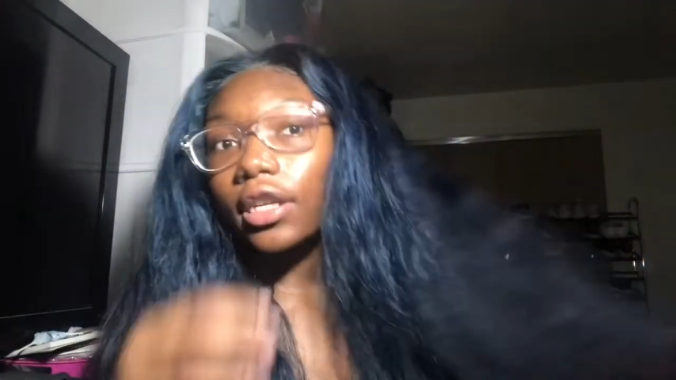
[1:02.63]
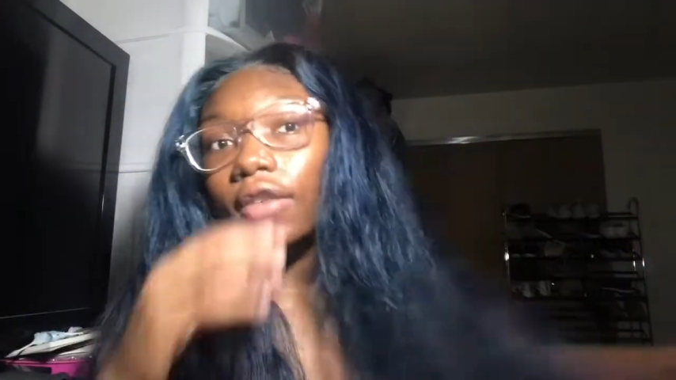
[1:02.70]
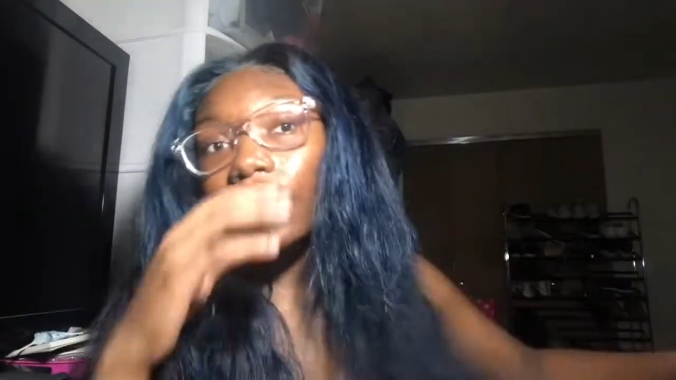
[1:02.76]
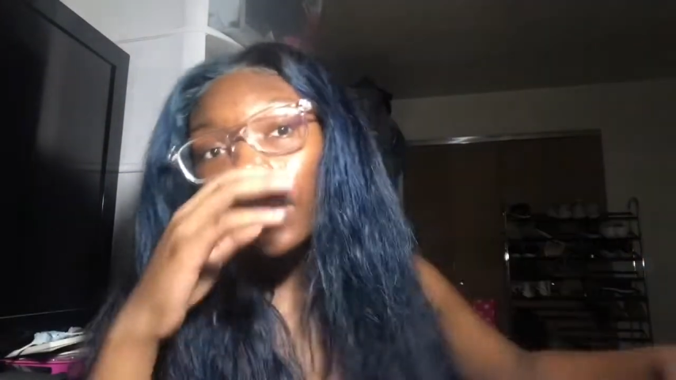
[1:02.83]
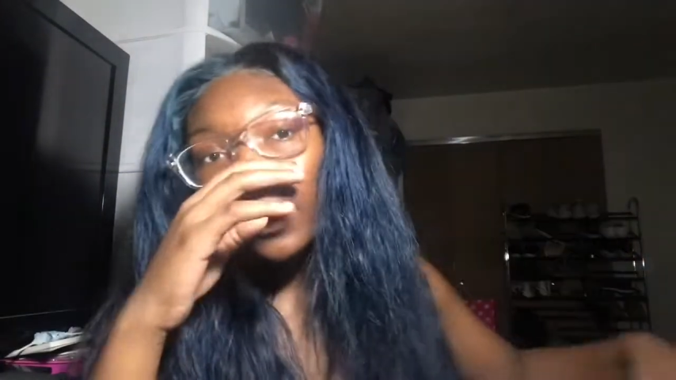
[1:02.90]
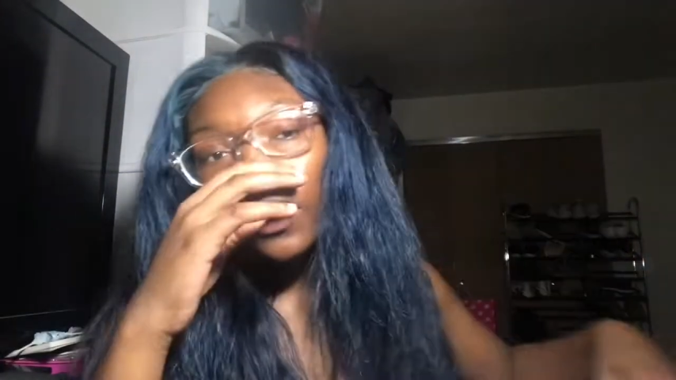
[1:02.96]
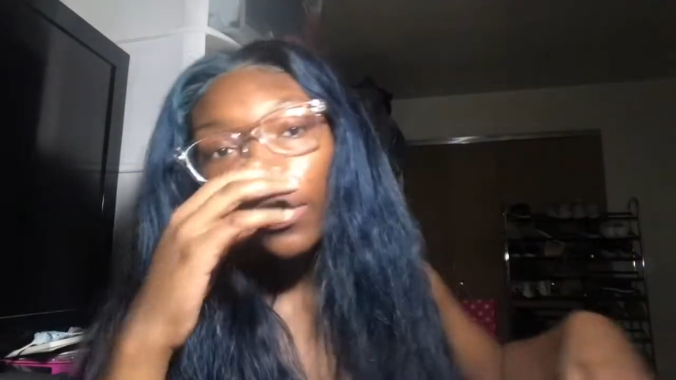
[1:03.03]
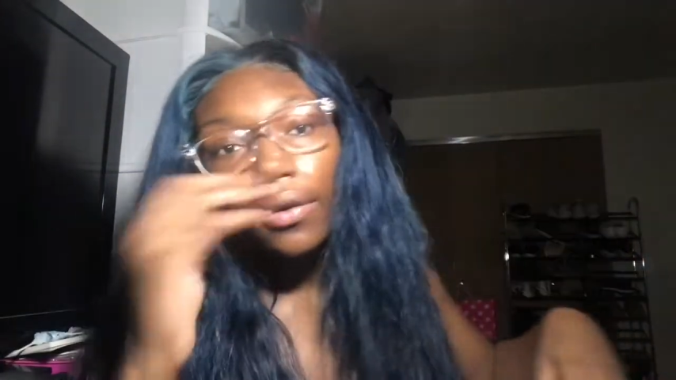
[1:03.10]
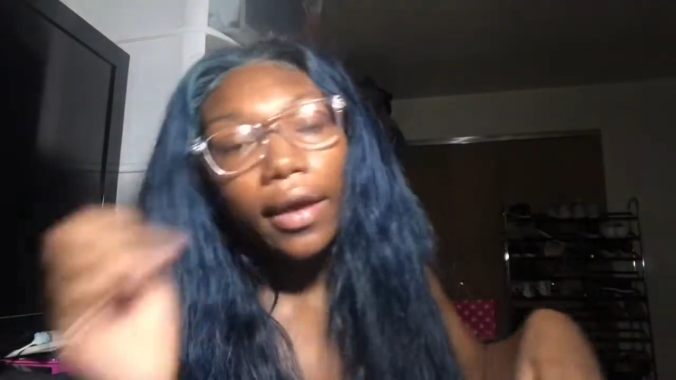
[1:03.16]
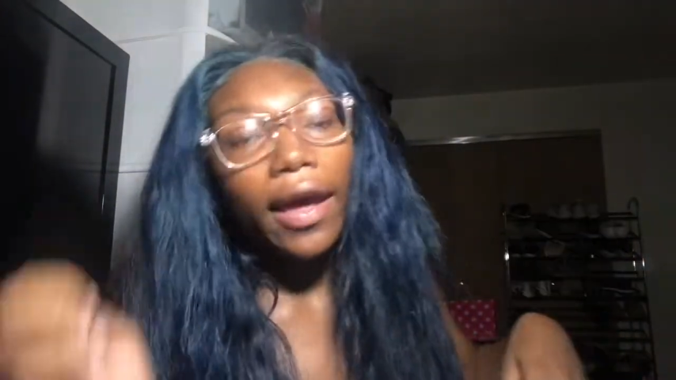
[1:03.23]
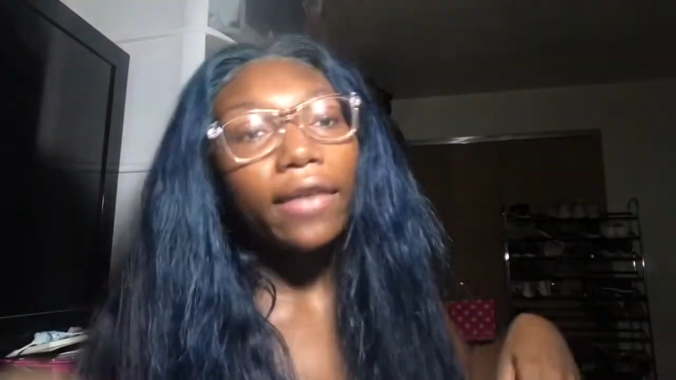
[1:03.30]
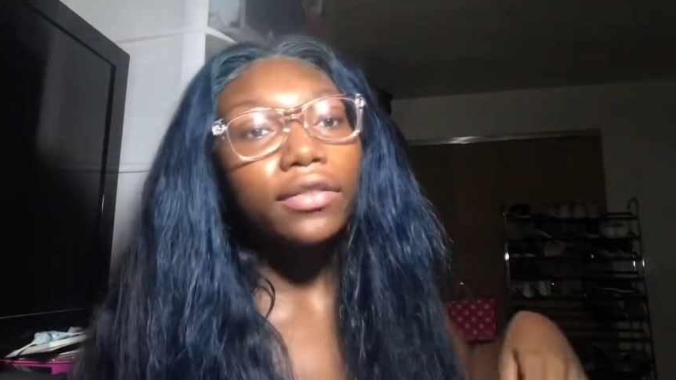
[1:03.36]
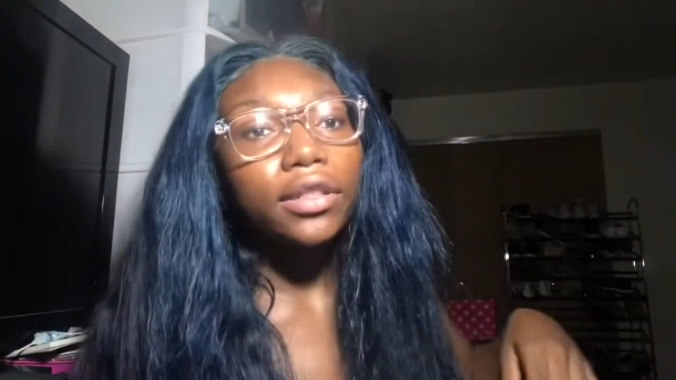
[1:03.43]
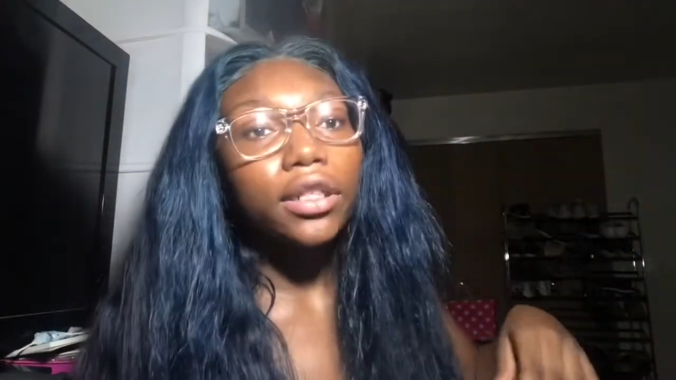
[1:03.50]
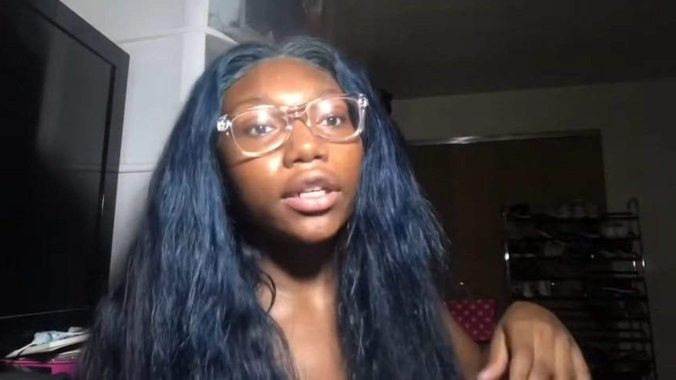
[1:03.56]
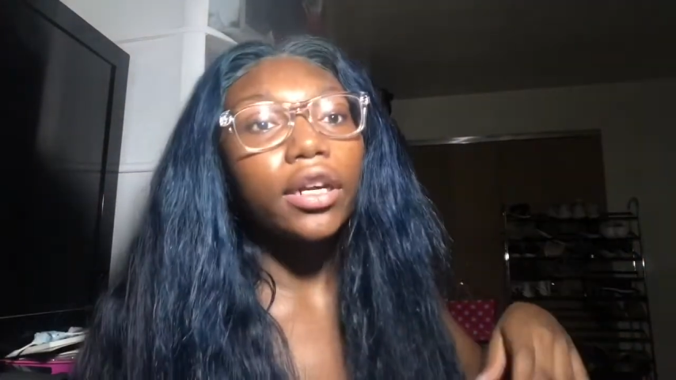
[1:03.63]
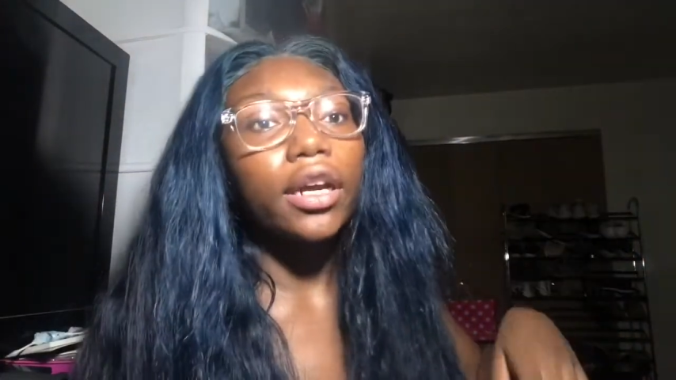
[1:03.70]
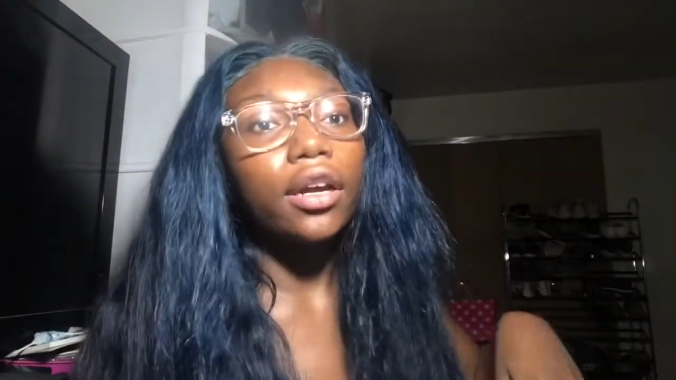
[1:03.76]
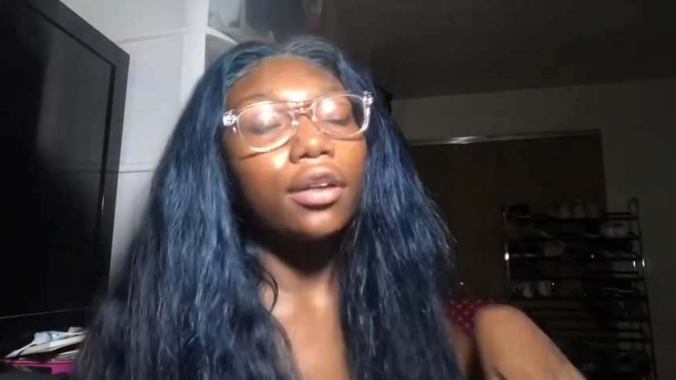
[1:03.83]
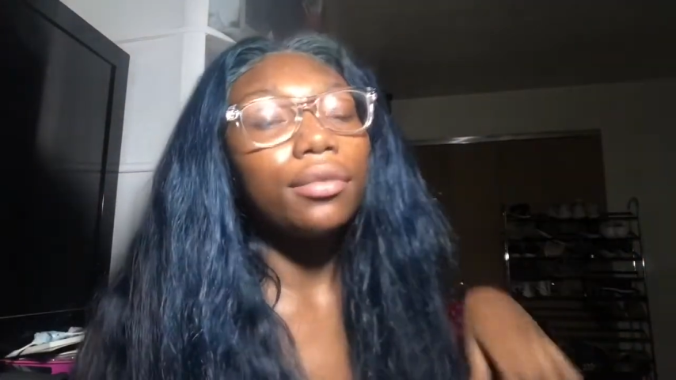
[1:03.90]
even though after